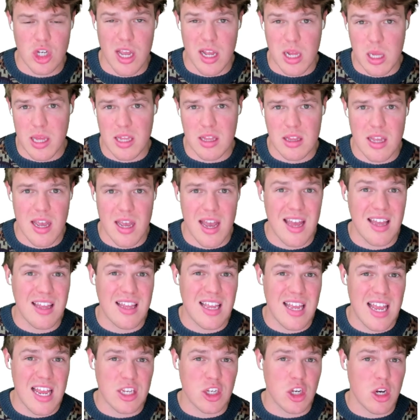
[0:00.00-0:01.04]
I click that,
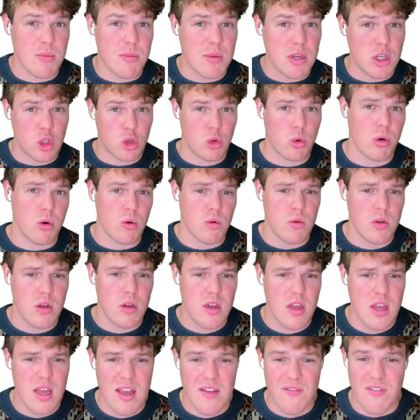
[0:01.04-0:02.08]
it's going to be true.
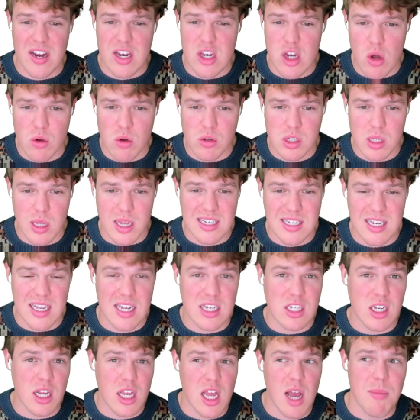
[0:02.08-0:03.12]
If I don't select it, it's
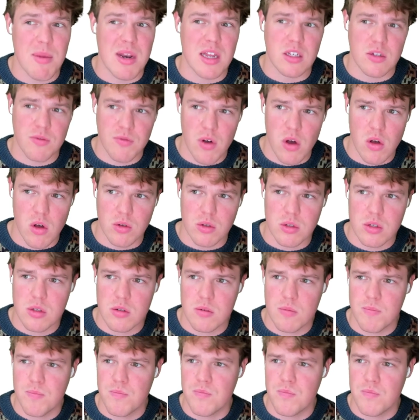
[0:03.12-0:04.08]
going to come in as false.